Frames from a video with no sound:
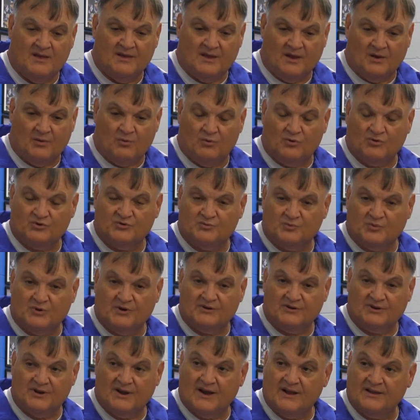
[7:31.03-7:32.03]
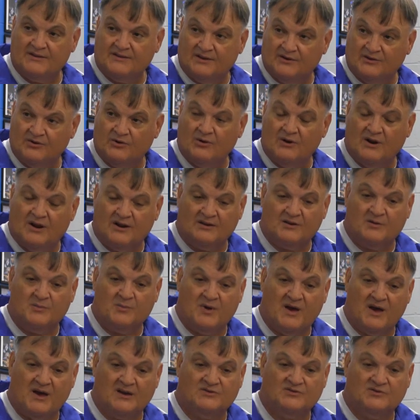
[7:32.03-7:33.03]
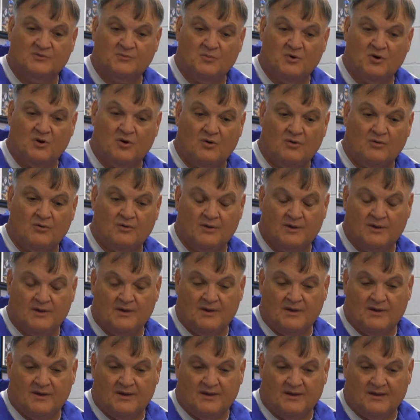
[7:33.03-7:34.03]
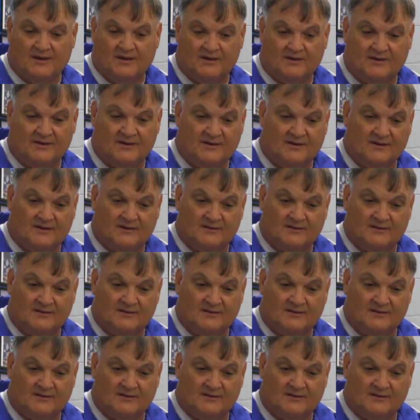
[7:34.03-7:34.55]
They will spread you out. They do like to pass the ball. And,